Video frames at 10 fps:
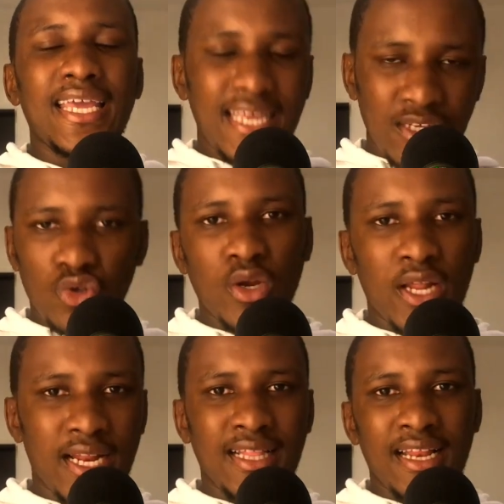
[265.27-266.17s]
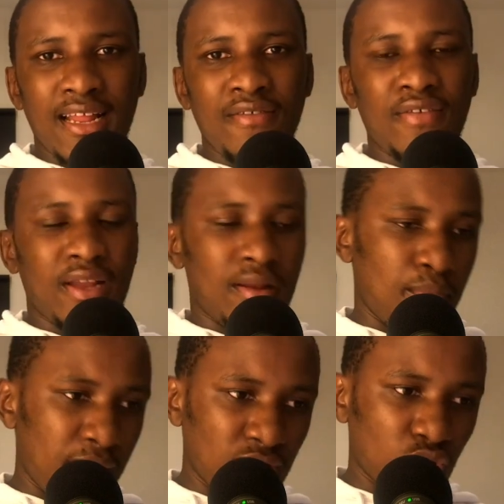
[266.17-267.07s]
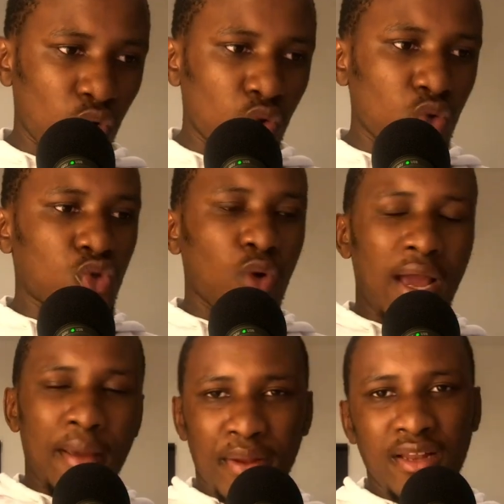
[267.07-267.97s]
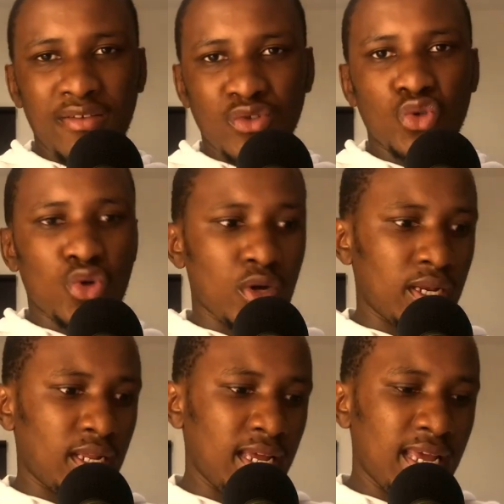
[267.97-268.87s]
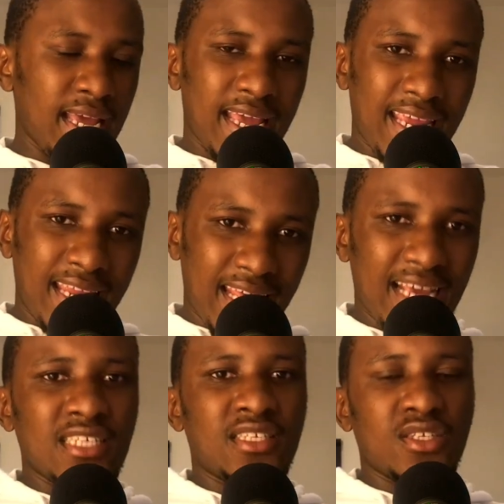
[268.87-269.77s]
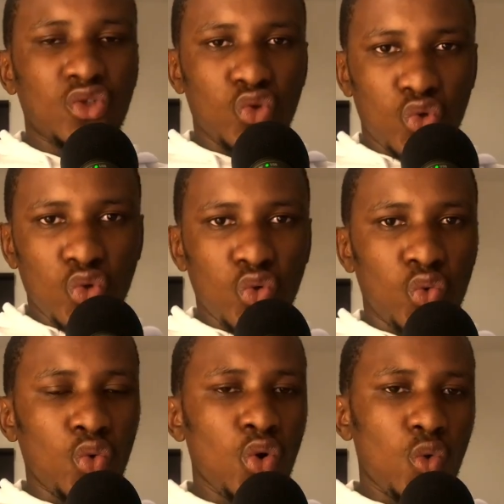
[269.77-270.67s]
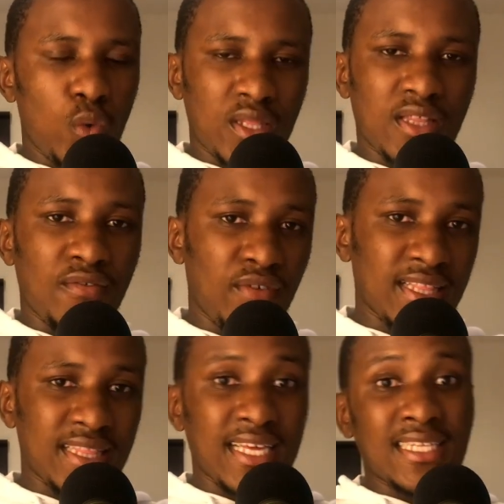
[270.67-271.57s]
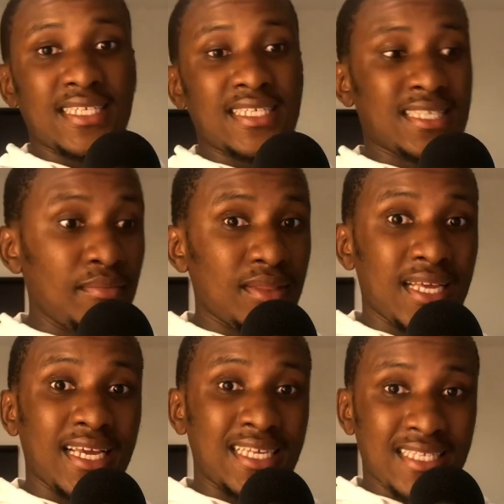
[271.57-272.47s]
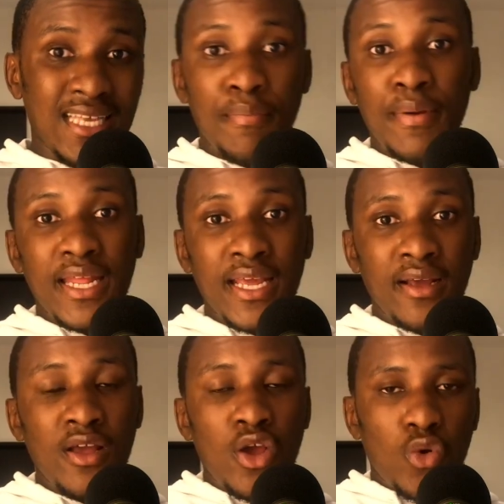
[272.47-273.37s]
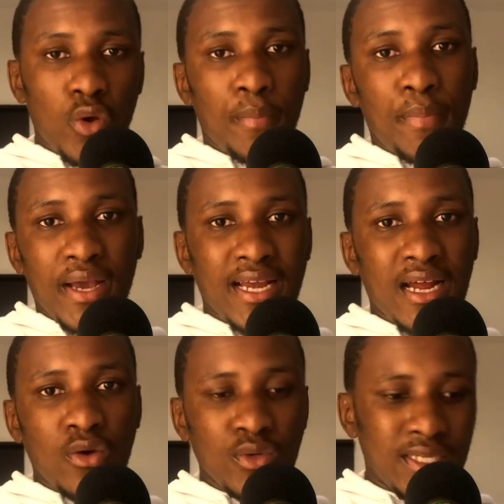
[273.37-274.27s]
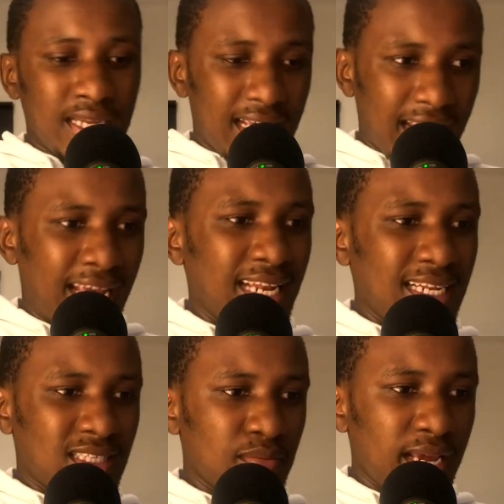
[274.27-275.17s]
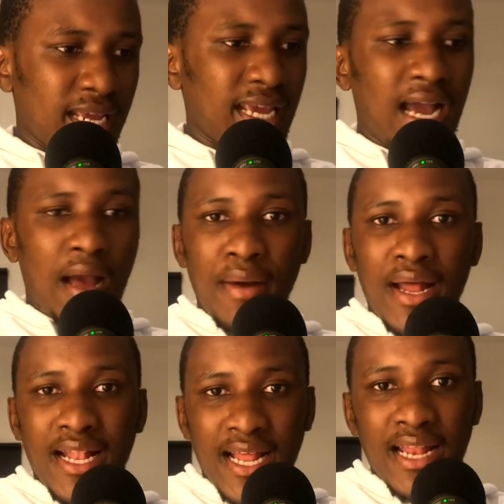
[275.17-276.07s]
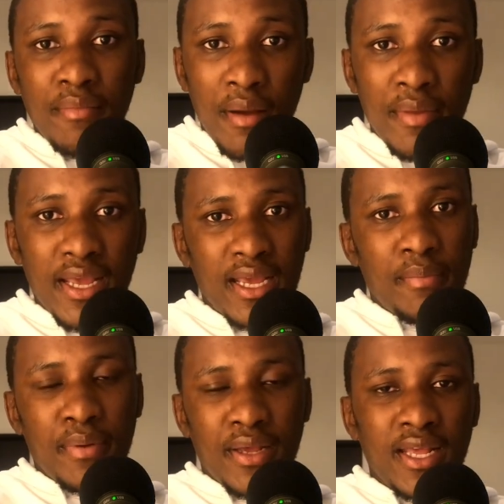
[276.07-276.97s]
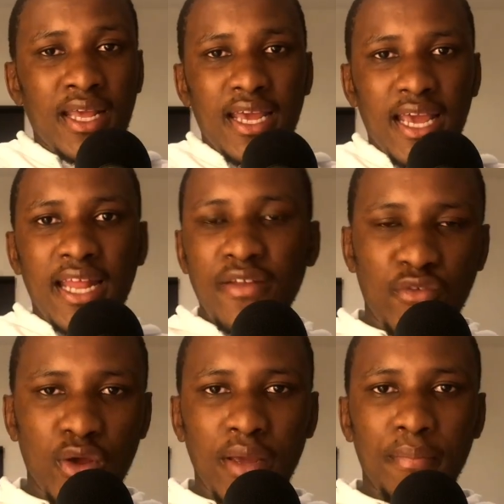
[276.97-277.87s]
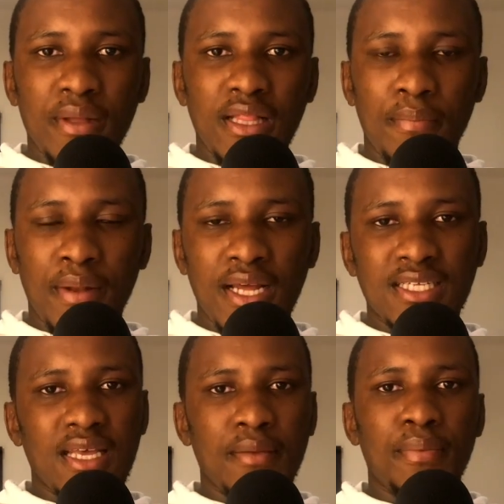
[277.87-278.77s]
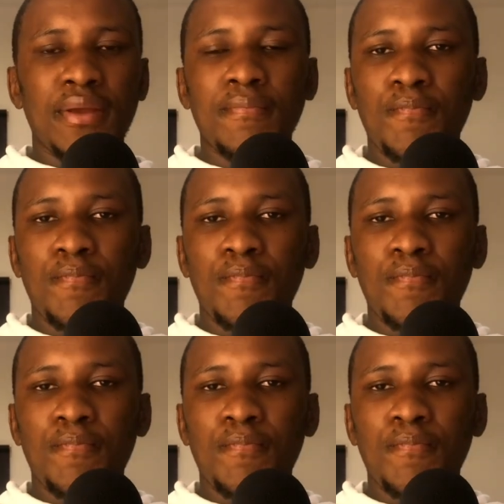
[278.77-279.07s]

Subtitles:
is on another level, but it's also, I believe strongly, it has to do with the fact that something is happening kwi background and it's making abadlali babe happy. And if you're keeping the players happy,